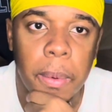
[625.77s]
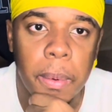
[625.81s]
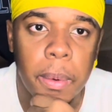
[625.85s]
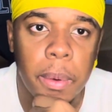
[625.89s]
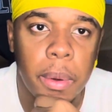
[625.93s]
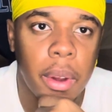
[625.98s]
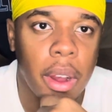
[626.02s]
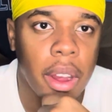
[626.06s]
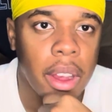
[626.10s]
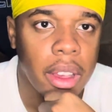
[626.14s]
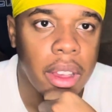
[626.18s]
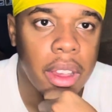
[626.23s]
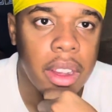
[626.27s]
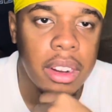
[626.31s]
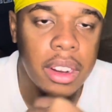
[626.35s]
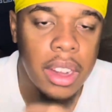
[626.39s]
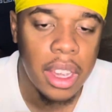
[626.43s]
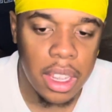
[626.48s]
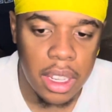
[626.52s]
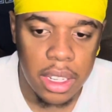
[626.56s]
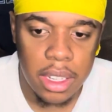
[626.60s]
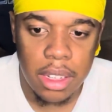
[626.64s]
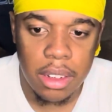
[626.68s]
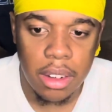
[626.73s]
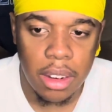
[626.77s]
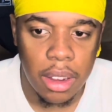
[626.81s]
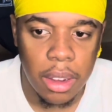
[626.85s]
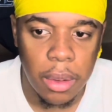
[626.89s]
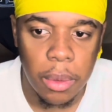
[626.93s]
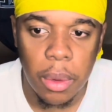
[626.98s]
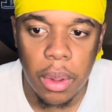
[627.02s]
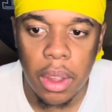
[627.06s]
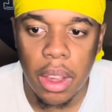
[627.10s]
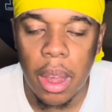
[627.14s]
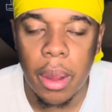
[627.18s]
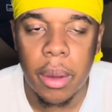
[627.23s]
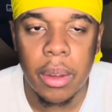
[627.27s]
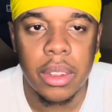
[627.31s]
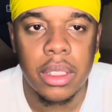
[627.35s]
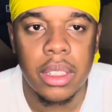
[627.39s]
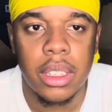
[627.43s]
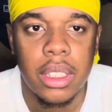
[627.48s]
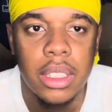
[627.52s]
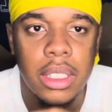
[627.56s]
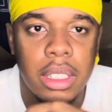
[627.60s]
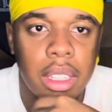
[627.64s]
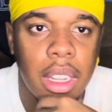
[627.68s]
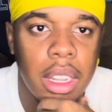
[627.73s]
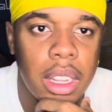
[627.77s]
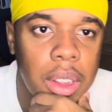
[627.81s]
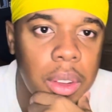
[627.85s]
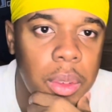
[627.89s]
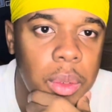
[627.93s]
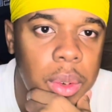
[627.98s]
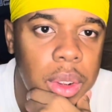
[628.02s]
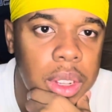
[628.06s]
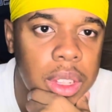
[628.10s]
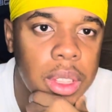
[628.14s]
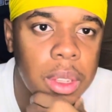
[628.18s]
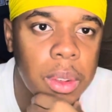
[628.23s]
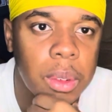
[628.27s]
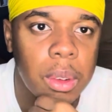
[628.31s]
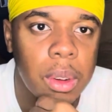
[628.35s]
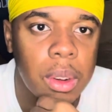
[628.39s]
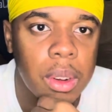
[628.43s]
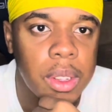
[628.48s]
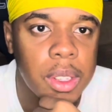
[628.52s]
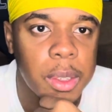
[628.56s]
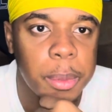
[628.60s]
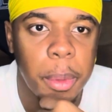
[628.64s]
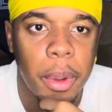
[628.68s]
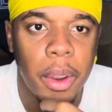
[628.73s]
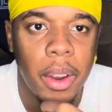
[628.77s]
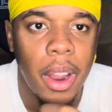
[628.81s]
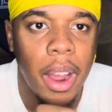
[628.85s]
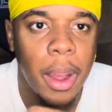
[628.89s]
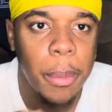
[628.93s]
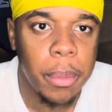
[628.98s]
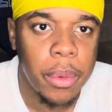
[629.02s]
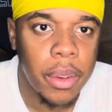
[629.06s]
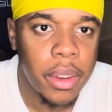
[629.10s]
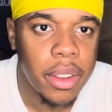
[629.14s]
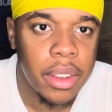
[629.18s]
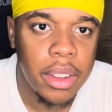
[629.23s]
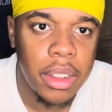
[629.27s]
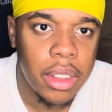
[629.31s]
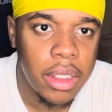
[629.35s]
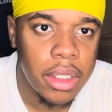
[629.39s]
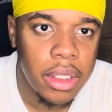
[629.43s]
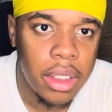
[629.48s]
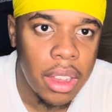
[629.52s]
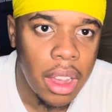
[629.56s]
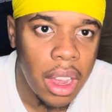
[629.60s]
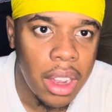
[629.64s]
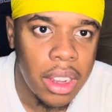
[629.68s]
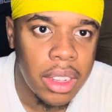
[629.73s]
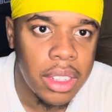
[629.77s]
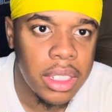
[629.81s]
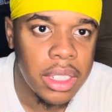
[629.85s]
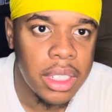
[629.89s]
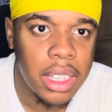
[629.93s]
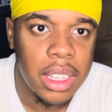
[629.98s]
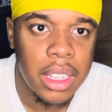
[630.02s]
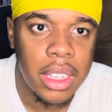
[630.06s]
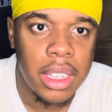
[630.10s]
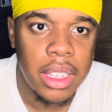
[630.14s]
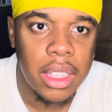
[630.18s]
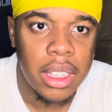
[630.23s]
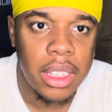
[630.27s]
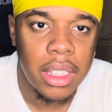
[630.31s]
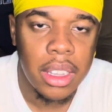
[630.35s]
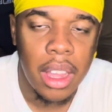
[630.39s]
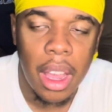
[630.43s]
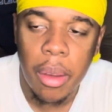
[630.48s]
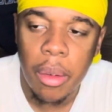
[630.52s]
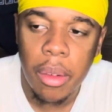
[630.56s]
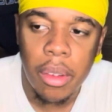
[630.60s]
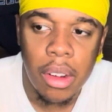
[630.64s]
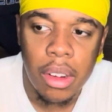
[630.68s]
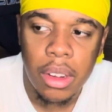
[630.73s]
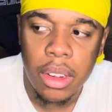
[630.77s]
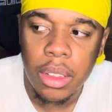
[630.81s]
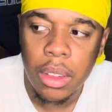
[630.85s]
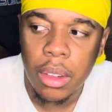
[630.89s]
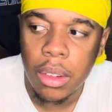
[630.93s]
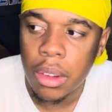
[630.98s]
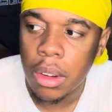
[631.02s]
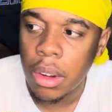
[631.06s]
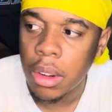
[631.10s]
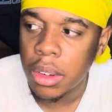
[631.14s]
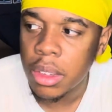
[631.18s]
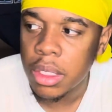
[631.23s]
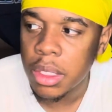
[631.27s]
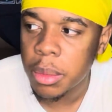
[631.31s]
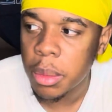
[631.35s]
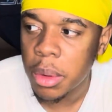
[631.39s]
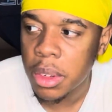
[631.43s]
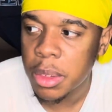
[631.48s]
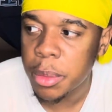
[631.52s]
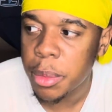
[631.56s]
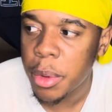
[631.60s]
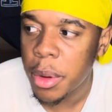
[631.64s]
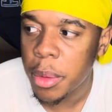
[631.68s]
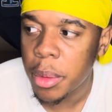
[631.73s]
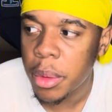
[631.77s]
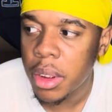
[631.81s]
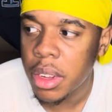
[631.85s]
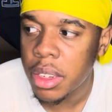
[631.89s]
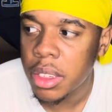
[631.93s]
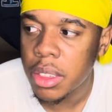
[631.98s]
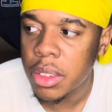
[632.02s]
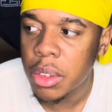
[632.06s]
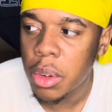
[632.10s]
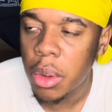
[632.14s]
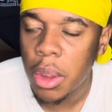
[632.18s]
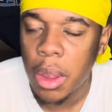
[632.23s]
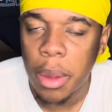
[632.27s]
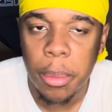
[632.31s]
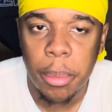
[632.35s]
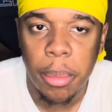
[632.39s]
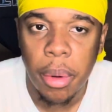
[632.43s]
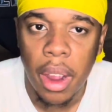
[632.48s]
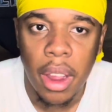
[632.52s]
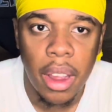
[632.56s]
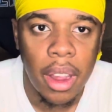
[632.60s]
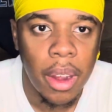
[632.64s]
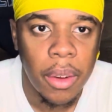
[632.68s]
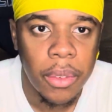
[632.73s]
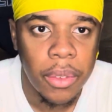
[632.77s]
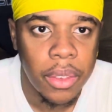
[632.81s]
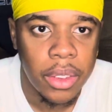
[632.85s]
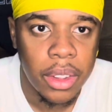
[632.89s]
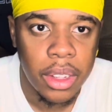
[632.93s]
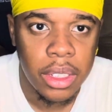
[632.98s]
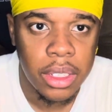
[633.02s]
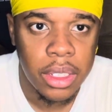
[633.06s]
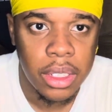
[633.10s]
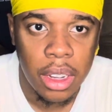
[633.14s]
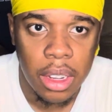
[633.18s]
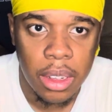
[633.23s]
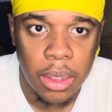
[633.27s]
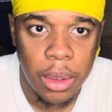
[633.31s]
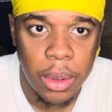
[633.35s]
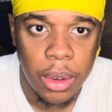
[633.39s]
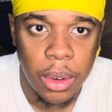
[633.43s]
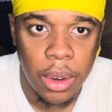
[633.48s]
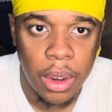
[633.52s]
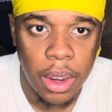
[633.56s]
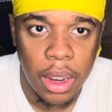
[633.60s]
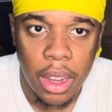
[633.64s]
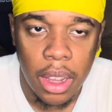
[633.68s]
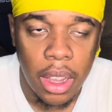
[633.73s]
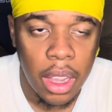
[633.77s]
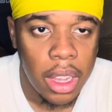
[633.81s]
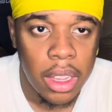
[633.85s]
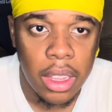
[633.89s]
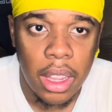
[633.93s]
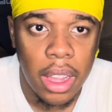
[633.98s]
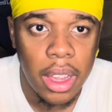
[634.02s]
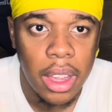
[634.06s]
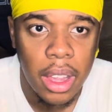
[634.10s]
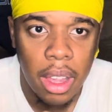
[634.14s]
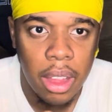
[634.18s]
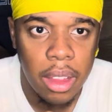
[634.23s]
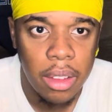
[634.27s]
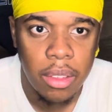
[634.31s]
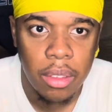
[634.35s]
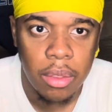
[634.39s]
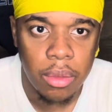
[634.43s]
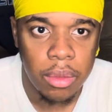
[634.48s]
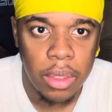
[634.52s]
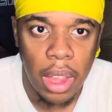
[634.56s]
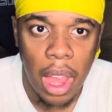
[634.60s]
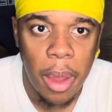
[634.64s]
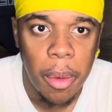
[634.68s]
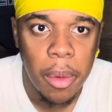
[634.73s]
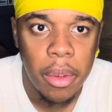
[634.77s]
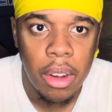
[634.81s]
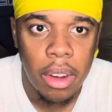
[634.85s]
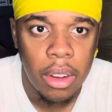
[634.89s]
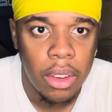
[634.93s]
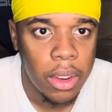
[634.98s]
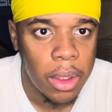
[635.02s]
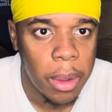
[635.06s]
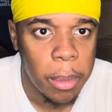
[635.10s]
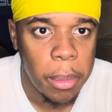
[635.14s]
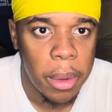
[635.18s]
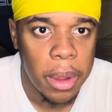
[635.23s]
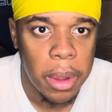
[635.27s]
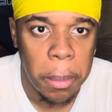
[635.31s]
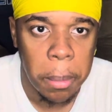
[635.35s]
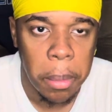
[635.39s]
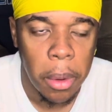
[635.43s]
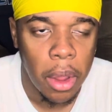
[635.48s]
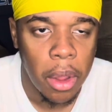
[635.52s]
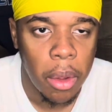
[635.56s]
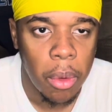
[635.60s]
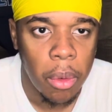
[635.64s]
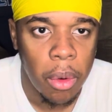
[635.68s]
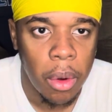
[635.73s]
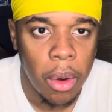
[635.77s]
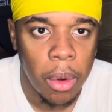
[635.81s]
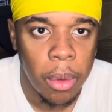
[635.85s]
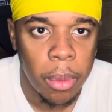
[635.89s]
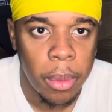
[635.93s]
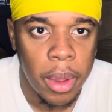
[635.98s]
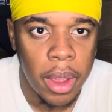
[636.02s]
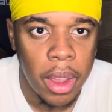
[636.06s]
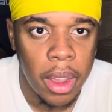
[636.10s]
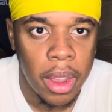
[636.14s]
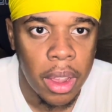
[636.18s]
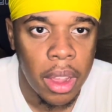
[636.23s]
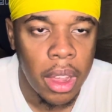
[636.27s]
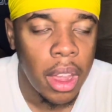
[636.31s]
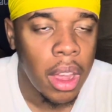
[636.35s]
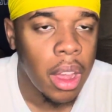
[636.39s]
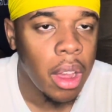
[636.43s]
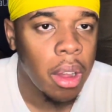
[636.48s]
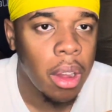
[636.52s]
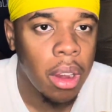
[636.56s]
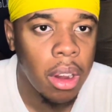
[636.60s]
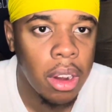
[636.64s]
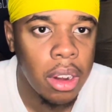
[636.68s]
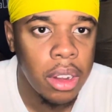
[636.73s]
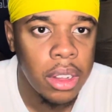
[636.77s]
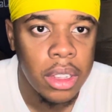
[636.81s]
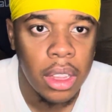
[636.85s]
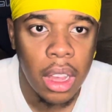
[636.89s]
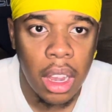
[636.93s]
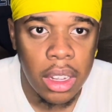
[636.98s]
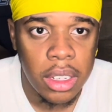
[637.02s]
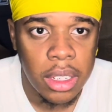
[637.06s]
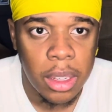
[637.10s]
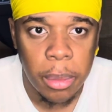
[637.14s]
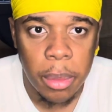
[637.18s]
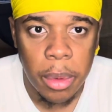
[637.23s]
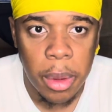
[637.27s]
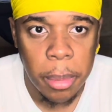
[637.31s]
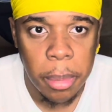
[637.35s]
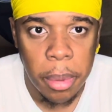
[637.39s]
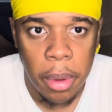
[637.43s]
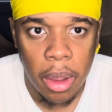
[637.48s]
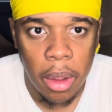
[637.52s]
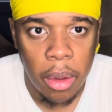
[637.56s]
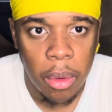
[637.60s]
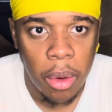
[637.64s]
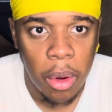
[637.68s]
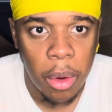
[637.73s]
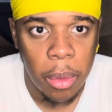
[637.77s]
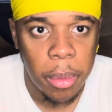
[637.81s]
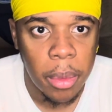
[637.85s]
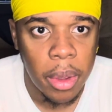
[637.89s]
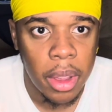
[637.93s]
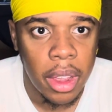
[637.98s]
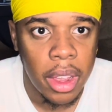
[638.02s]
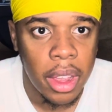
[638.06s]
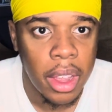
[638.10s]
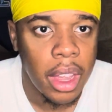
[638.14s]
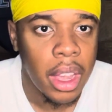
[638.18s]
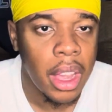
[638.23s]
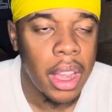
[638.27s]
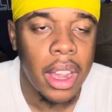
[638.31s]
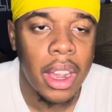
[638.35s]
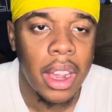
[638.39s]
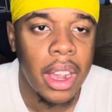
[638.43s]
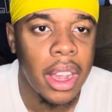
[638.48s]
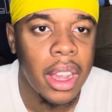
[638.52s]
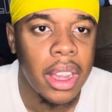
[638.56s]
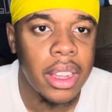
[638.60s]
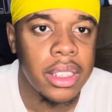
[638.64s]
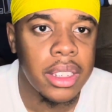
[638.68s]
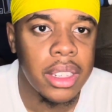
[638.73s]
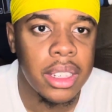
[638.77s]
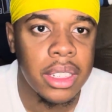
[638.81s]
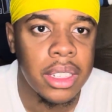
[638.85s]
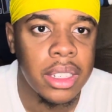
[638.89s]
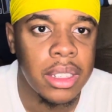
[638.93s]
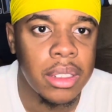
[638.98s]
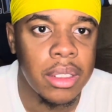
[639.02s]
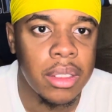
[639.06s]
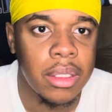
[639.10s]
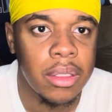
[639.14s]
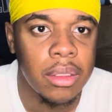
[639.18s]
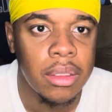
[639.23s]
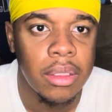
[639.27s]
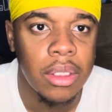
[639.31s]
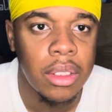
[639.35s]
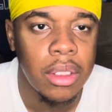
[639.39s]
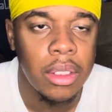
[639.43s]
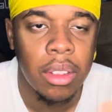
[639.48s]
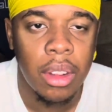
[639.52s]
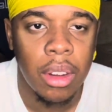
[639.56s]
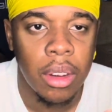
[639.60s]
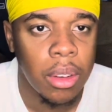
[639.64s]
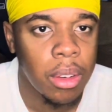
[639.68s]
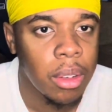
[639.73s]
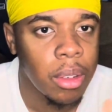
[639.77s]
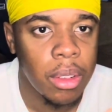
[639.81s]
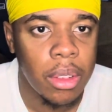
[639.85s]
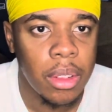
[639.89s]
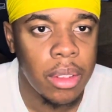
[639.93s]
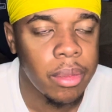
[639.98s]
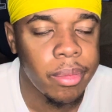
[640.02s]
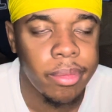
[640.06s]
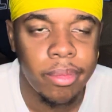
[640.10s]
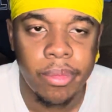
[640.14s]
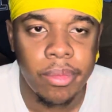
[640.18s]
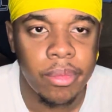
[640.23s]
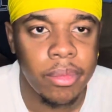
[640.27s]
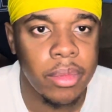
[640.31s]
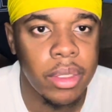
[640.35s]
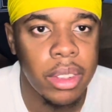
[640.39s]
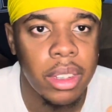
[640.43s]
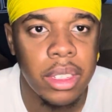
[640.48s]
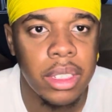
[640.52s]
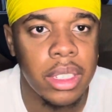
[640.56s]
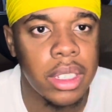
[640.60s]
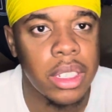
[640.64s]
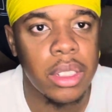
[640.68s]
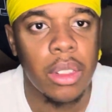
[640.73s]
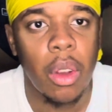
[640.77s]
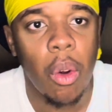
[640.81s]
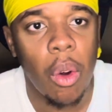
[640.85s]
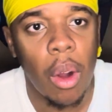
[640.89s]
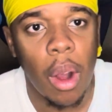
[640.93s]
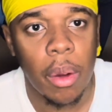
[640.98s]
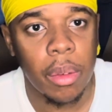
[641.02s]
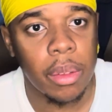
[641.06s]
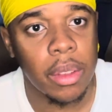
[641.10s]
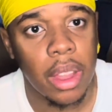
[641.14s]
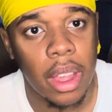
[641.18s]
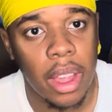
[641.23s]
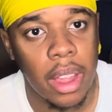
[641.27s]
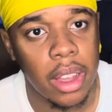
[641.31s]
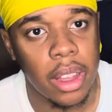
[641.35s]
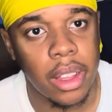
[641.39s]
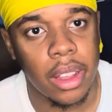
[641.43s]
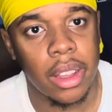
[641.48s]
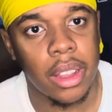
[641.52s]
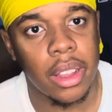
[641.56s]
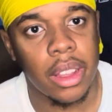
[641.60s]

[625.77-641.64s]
like, clean slate, we come into the season, what duo is better? I believe the Giannis and Dame Lillard duo is much better because you can play off each other. Dame Lillard can be the pick and roll man. Giannis can be the pick and roll man. And they can just go off that.